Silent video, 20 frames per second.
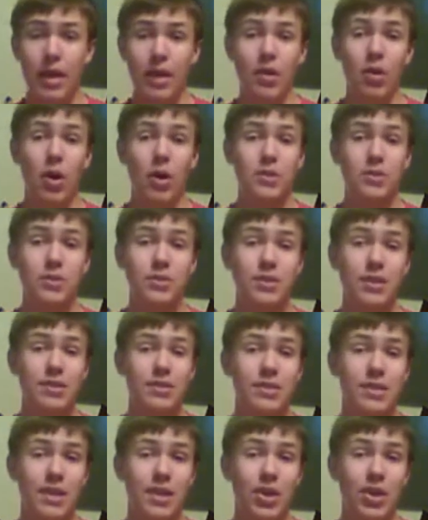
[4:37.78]
also says
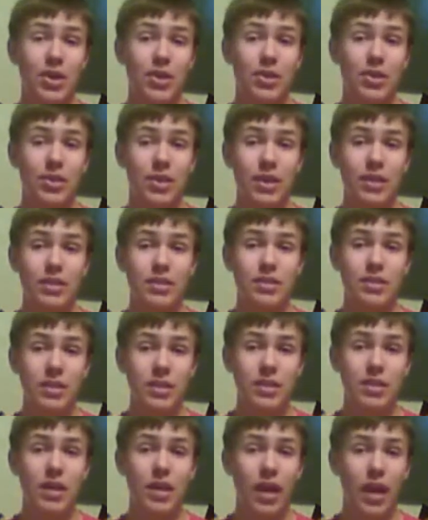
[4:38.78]
that he thinks
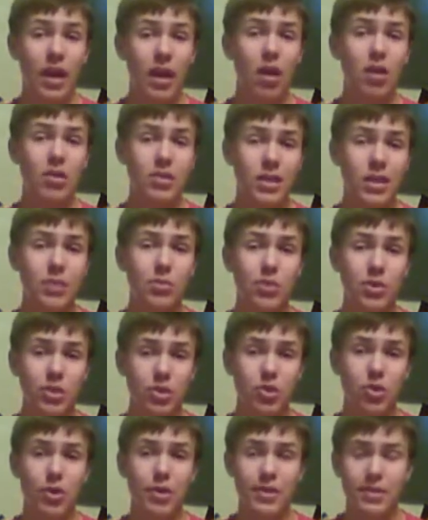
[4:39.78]
that the AR team will
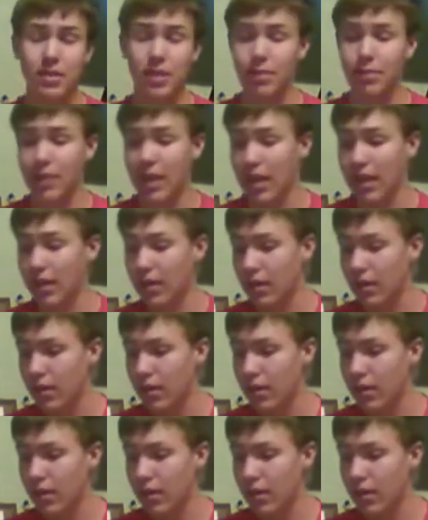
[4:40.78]
enjoy this update.